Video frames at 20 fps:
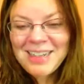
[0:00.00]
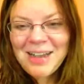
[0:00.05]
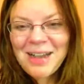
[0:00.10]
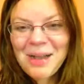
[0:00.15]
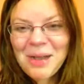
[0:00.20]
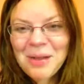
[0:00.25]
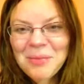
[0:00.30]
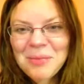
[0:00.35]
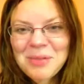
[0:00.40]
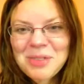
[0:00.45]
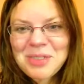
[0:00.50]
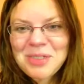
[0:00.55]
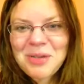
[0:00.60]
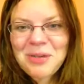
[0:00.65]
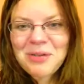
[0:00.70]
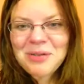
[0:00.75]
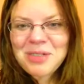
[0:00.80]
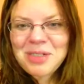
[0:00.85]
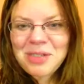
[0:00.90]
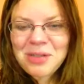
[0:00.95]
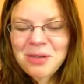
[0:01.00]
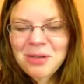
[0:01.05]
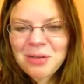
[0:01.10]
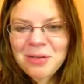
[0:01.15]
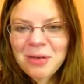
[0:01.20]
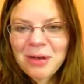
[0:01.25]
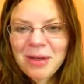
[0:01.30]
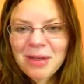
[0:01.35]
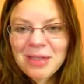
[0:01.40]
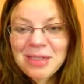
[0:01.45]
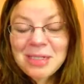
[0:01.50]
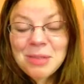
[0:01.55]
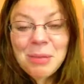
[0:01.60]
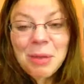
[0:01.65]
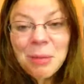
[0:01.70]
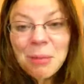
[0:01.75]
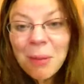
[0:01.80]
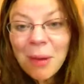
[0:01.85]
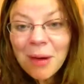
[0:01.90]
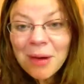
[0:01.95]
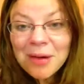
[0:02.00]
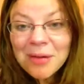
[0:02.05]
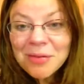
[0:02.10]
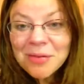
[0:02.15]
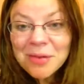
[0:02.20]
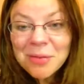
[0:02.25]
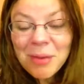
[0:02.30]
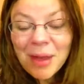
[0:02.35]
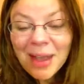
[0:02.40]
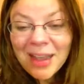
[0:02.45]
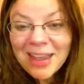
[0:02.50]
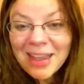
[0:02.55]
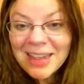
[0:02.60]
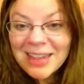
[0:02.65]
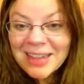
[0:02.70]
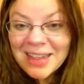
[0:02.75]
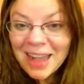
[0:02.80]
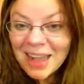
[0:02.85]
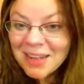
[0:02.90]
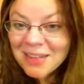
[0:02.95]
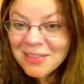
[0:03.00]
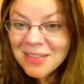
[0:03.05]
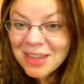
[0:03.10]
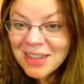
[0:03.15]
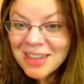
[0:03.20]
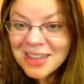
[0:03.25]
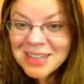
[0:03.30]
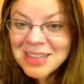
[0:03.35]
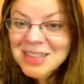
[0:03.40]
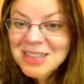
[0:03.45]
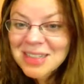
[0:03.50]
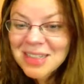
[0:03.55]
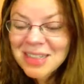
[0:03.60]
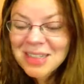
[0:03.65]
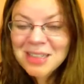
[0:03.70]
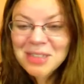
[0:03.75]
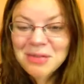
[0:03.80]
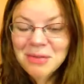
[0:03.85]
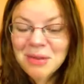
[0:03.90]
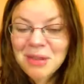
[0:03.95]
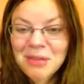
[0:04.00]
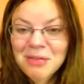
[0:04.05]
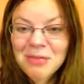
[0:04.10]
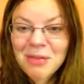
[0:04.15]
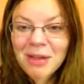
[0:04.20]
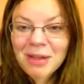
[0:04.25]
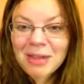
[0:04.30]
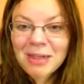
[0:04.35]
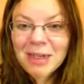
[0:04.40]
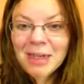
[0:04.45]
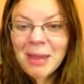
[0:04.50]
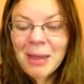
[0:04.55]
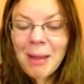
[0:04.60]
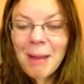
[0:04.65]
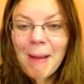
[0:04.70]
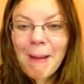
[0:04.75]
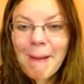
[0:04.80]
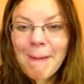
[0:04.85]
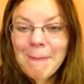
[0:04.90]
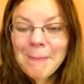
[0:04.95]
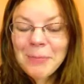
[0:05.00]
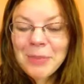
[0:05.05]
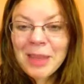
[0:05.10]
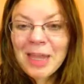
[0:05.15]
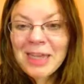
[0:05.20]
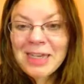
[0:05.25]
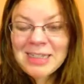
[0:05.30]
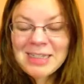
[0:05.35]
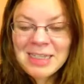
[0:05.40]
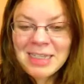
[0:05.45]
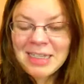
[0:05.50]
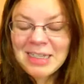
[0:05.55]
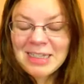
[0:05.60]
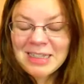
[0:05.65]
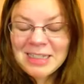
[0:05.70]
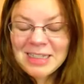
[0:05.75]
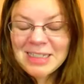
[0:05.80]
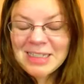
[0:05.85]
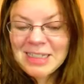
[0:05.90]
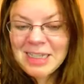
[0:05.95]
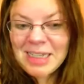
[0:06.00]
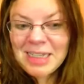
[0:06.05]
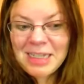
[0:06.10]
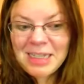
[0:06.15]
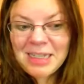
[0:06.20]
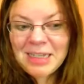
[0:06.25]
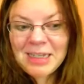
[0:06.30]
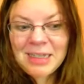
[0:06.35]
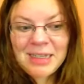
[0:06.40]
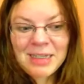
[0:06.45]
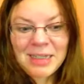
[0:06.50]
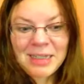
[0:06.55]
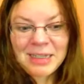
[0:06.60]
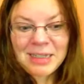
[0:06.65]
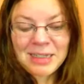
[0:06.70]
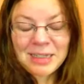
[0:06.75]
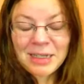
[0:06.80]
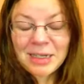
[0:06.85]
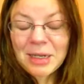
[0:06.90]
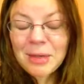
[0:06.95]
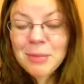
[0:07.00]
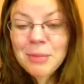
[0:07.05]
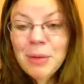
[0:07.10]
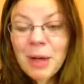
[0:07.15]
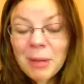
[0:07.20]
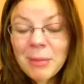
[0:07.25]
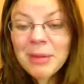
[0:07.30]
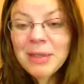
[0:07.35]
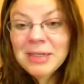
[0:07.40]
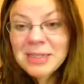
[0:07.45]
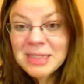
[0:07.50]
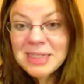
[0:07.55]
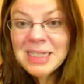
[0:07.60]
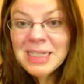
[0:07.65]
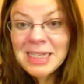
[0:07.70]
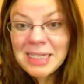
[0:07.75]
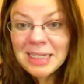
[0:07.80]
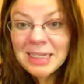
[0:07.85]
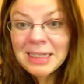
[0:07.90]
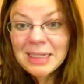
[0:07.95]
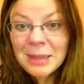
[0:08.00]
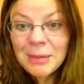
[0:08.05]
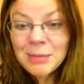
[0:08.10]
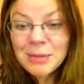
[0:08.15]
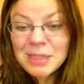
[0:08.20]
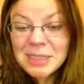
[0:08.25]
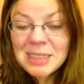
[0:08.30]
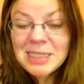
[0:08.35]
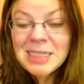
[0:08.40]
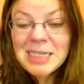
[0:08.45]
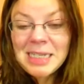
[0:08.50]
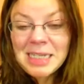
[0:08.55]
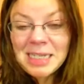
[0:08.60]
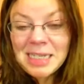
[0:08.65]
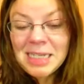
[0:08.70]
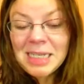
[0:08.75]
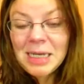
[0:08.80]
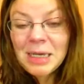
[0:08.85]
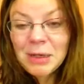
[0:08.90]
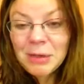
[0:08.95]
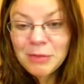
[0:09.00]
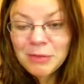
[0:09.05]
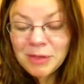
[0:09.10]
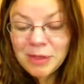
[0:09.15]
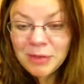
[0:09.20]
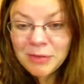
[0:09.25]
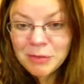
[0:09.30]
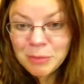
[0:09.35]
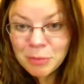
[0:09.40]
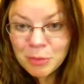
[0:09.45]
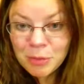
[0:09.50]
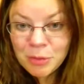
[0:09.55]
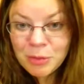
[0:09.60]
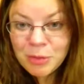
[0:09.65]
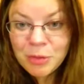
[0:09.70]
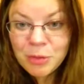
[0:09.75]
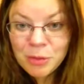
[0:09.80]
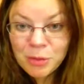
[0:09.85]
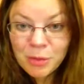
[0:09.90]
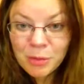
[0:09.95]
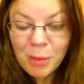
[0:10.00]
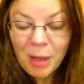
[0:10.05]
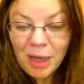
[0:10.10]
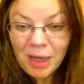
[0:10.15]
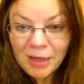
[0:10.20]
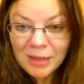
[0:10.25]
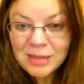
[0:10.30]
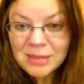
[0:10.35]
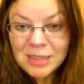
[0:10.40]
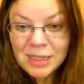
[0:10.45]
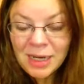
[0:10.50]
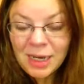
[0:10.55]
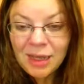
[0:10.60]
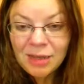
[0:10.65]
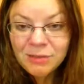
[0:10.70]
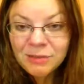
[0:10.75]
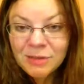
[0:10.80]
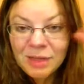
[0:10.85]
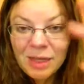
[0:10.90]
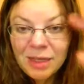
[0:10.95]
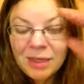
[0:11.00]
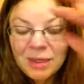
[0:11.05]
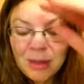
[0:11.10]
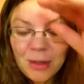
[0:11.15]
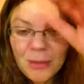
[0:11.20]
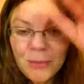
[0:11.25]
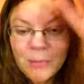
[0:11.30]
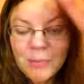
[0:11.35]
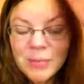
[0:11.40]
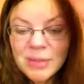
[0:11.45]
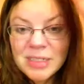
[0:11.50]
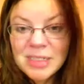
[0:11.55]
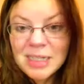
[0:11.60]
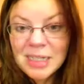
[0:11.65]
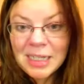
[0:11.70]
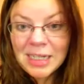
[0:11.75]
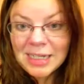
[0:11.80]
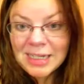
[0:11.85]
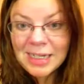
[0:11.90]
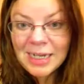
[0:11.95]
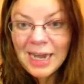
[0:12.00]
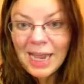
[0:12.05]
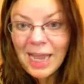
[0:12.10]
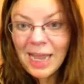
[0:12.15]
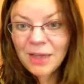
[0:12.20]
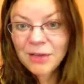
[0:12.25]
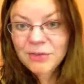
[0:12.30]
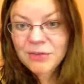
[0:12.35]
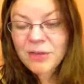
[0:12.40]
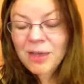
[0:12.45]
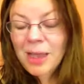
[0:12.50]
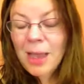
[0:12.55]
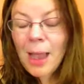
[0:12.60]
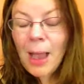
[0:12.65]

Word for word: Um, so to uh, to be a part of the back end kind of thing is is really fun. Um, like seeing the sea that comp- I mean sea it was a sea of gift goodie bags that have like a bazillion and a half